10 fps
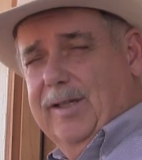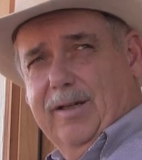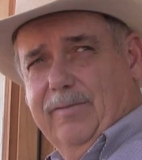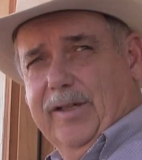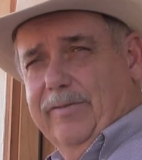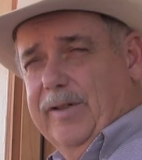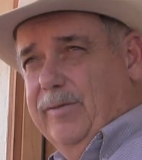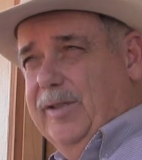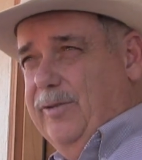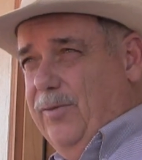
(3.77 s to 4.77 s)
I've lived
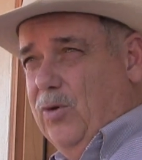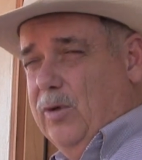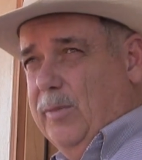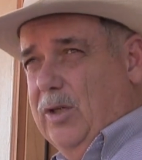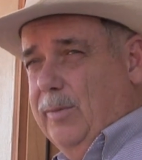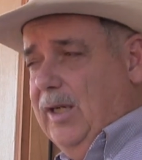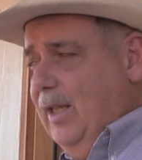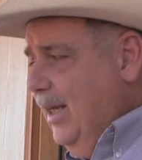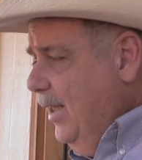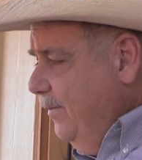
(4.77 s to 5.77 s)
on this farm all my
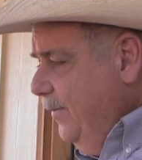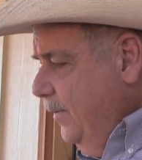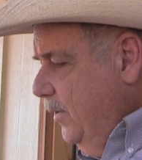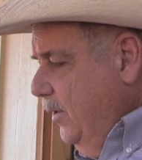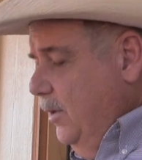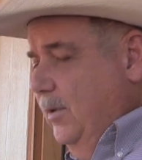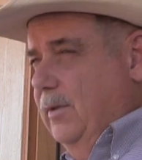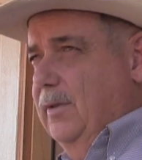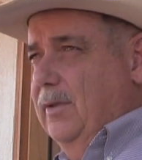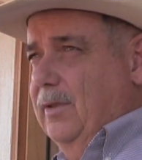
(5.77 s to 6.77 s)
life.
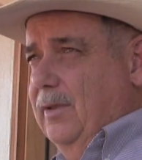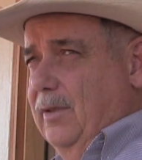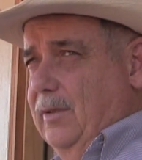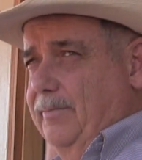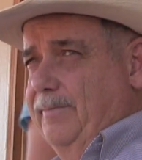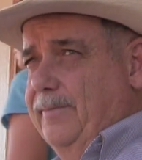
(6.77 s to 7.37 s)
Um,